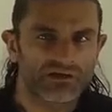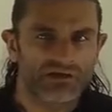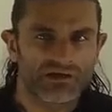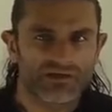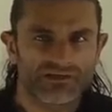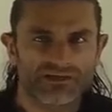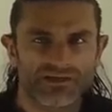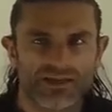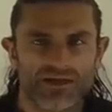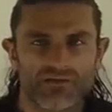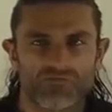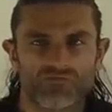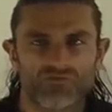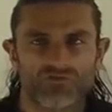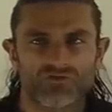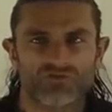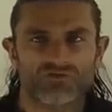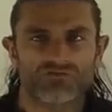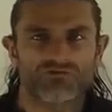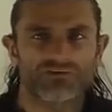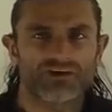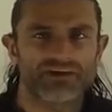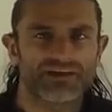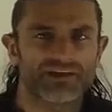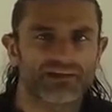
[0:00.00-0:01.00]
is an emerald
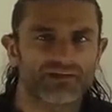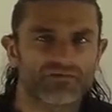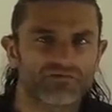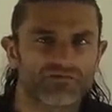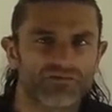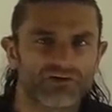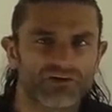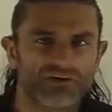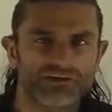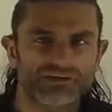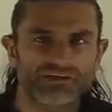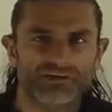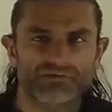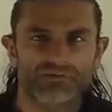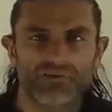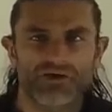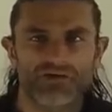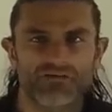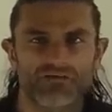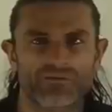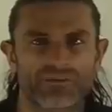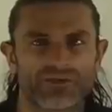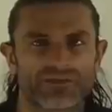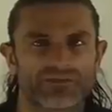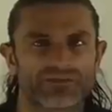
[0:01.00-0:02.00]
green inverted
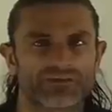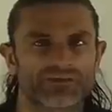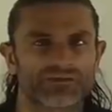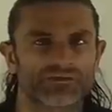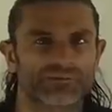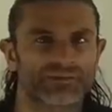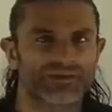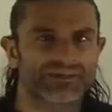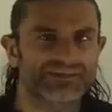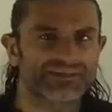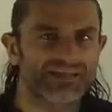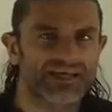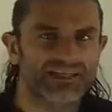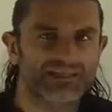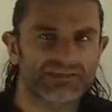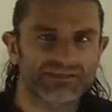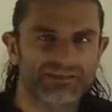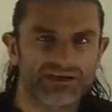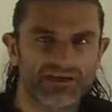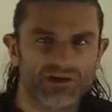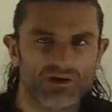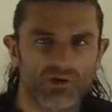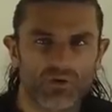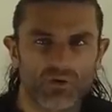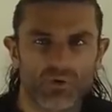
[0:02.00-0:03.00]
pyramid that spins
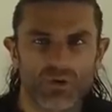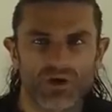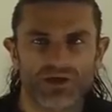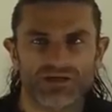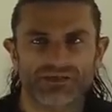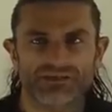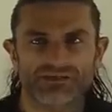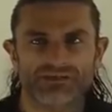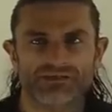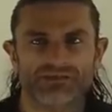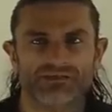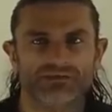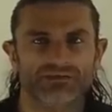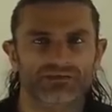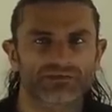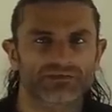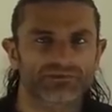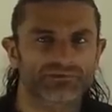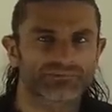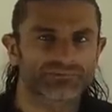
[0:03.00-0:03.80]
anti-clockwise.